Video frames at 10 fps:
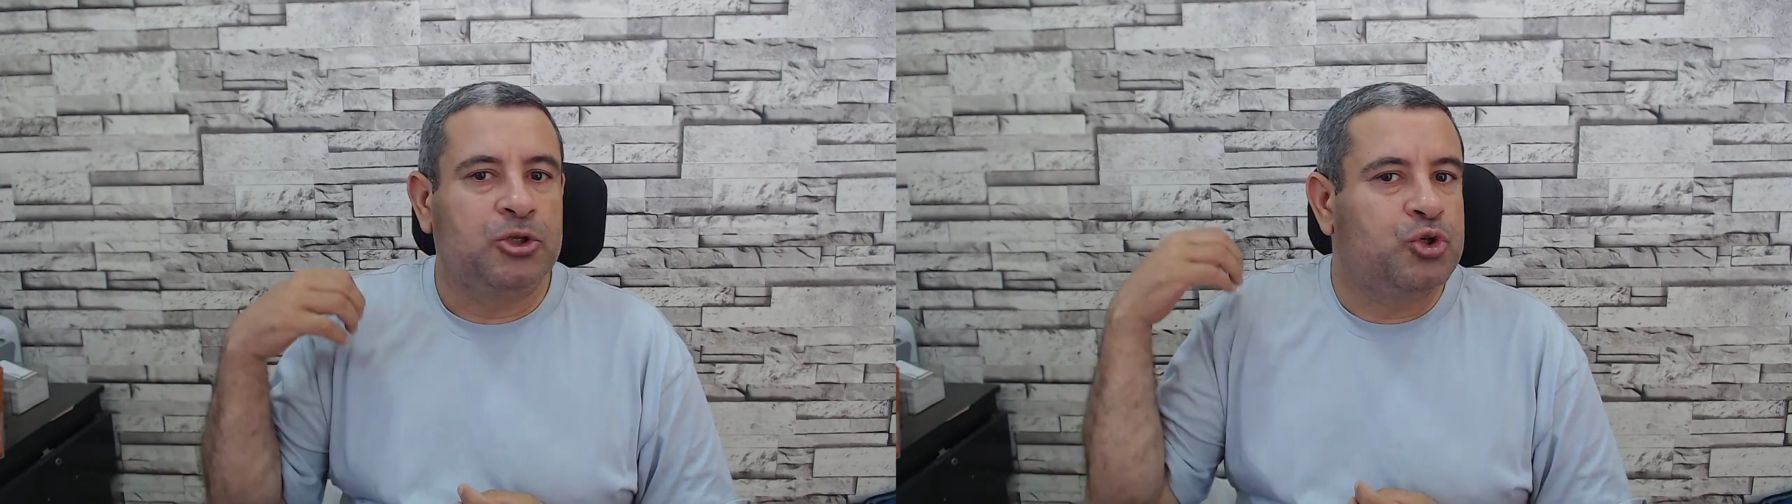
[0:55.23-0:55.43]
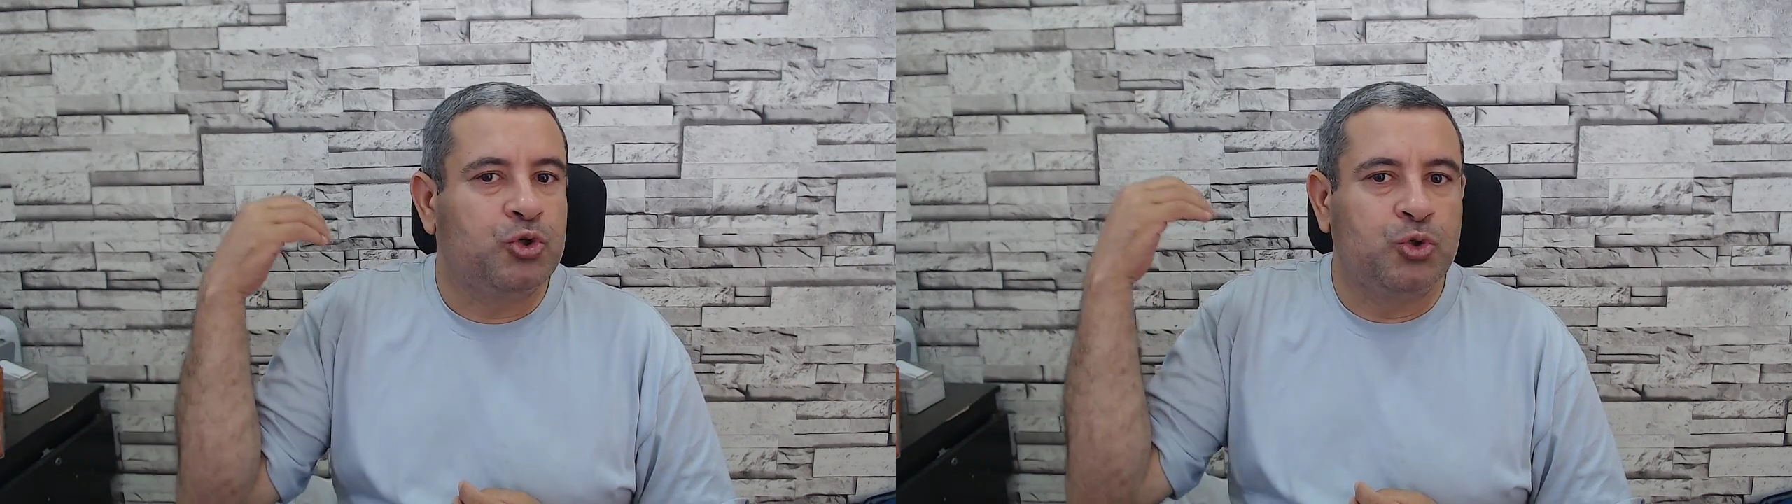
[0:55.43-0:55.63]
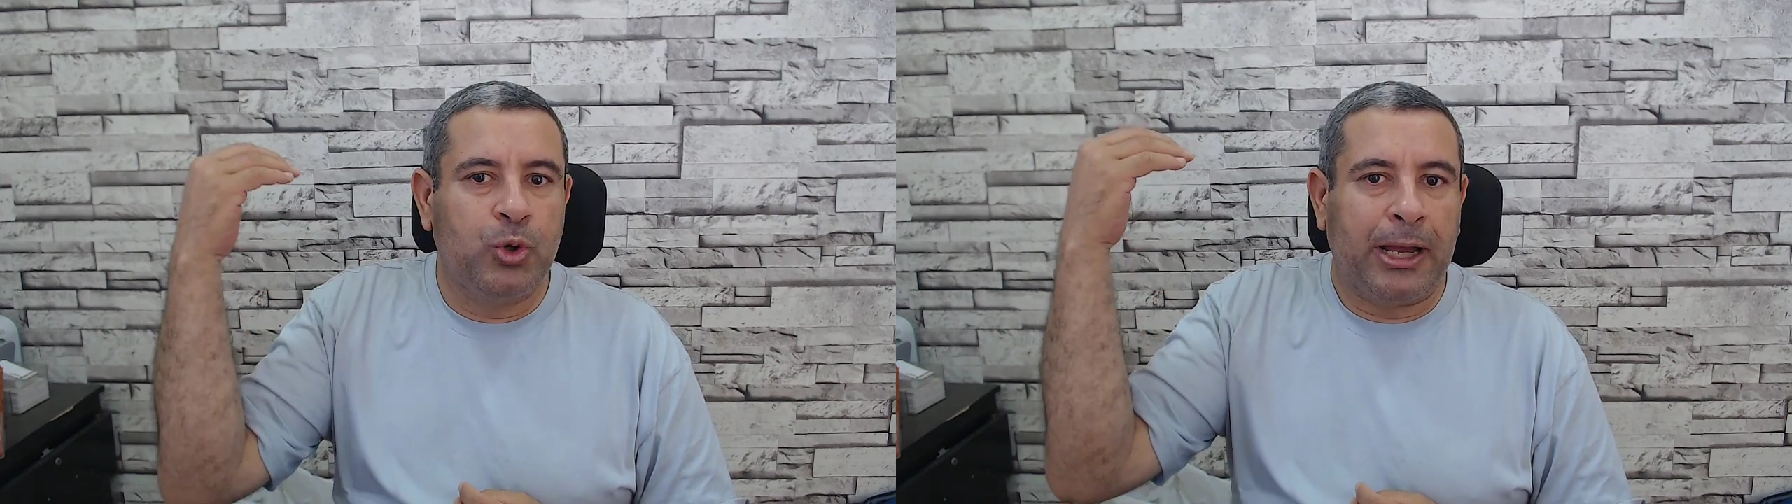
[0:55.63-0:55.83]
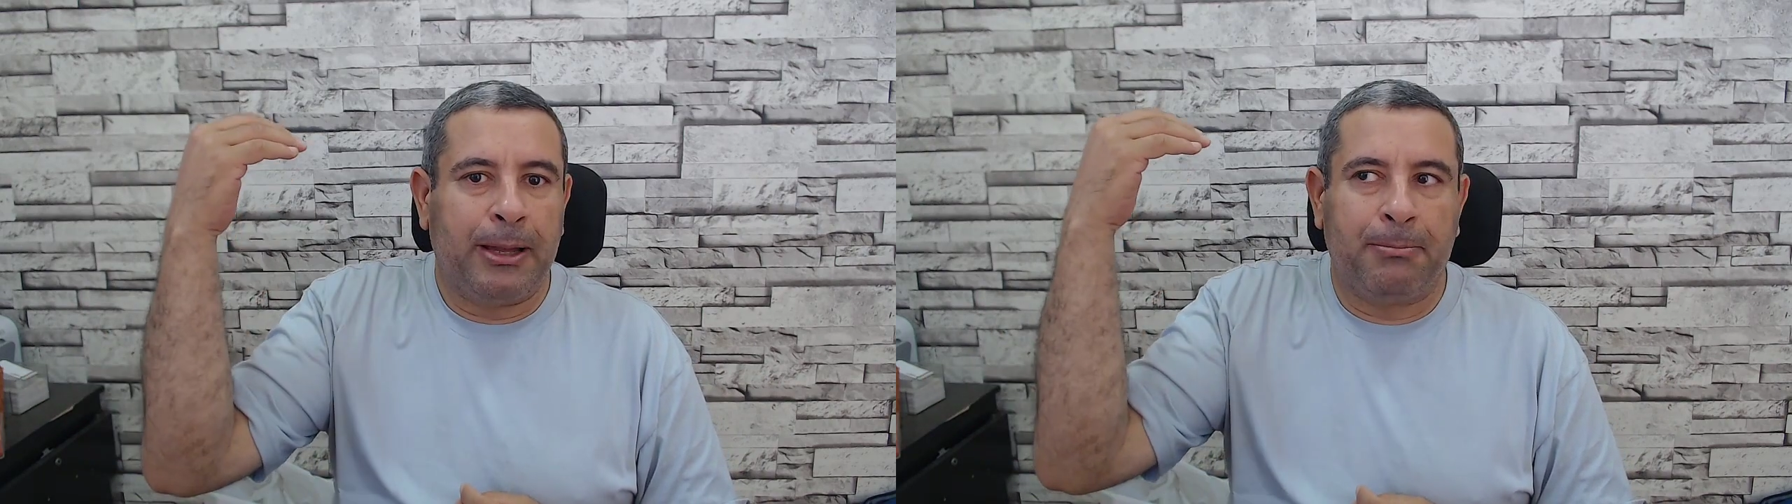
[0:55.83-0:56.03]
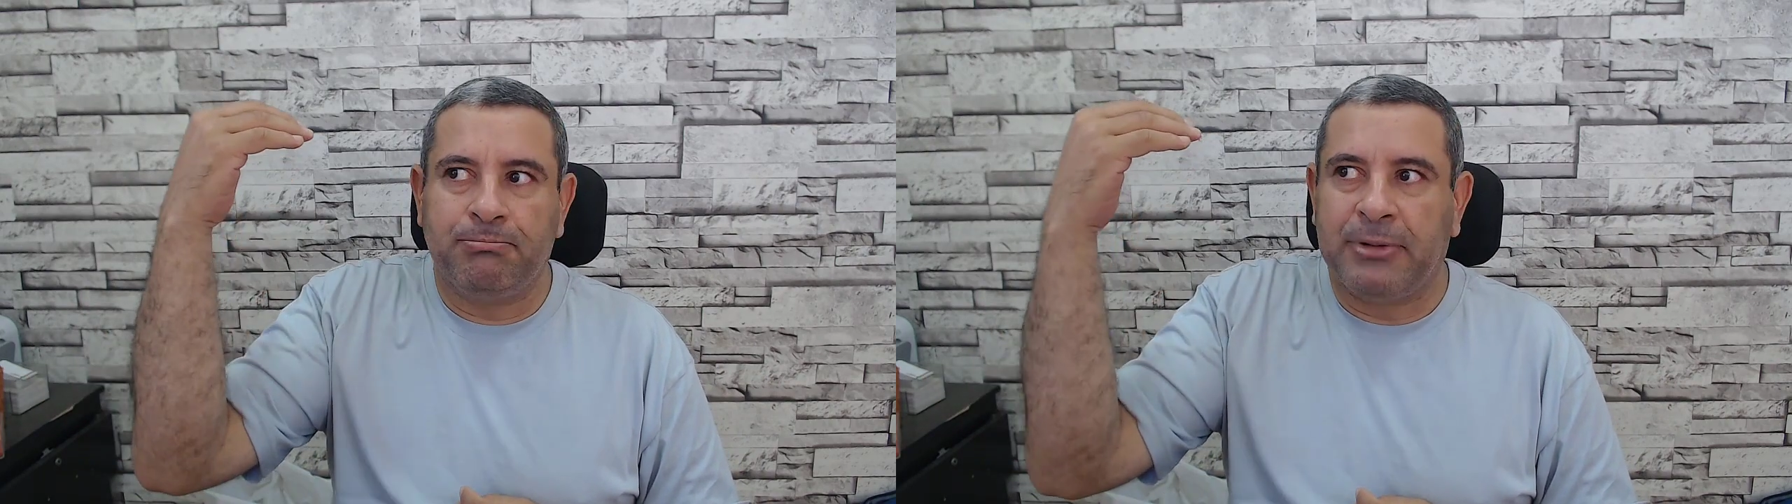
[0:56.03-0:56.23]
to
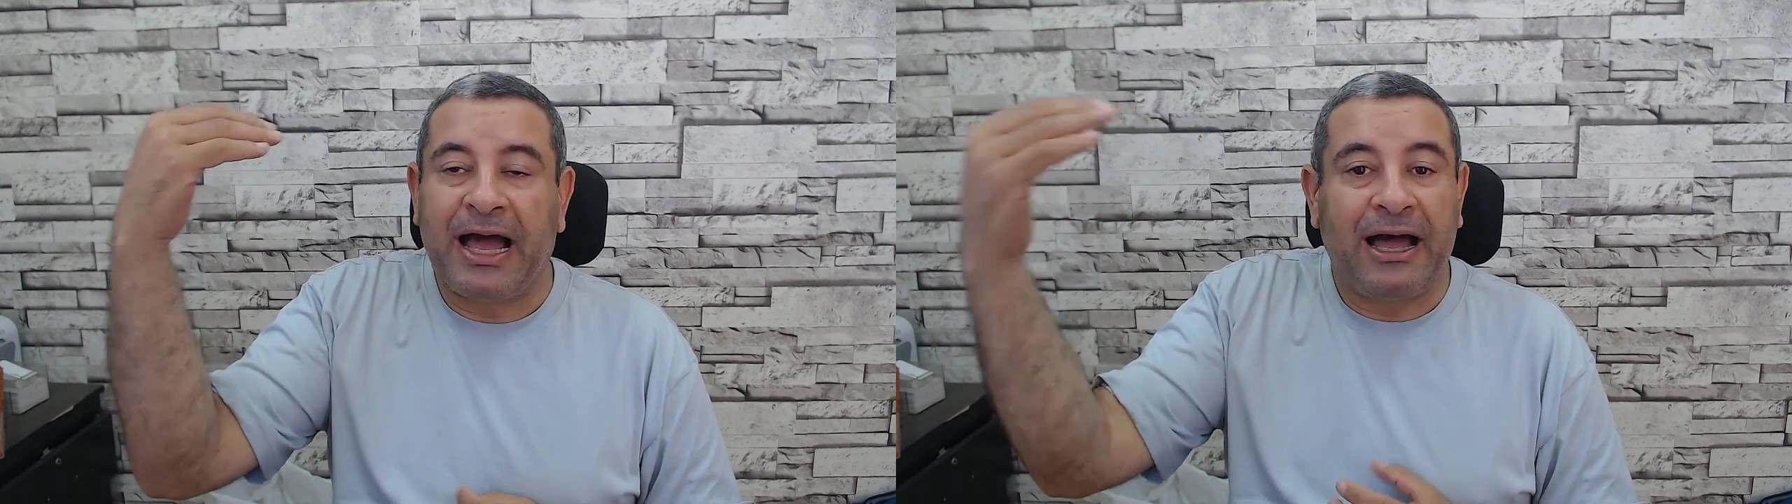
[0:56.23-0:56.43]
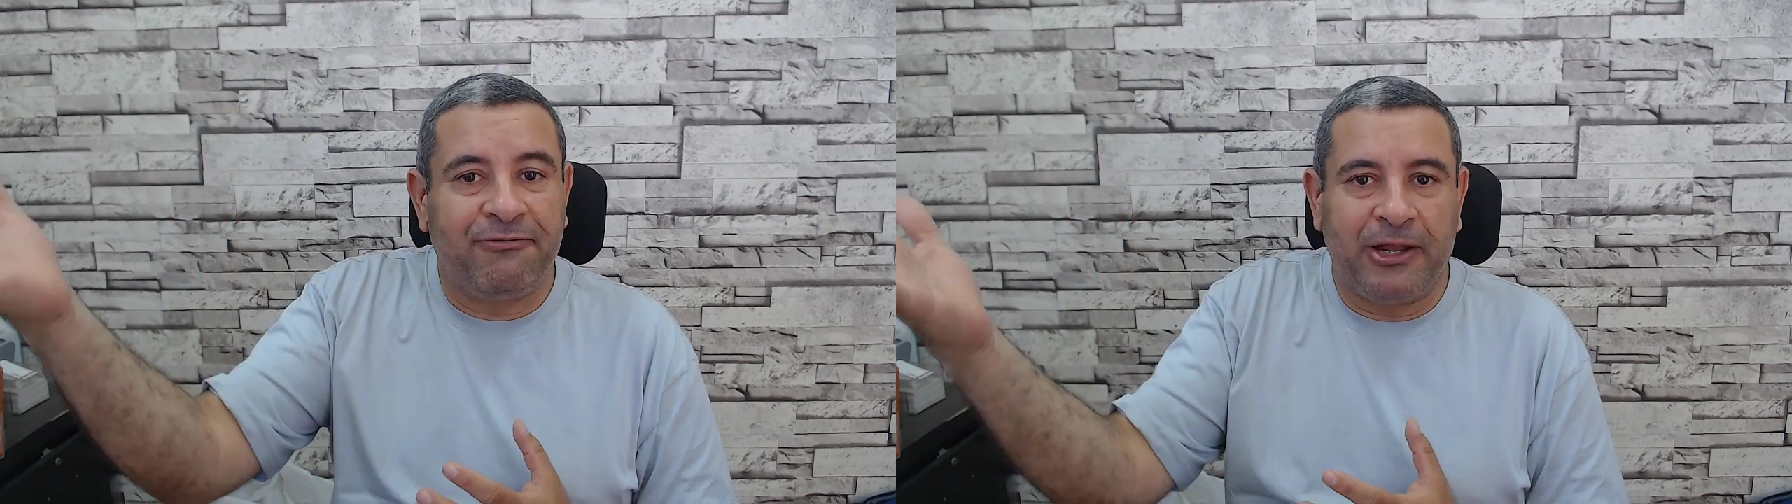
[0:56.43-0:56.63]
have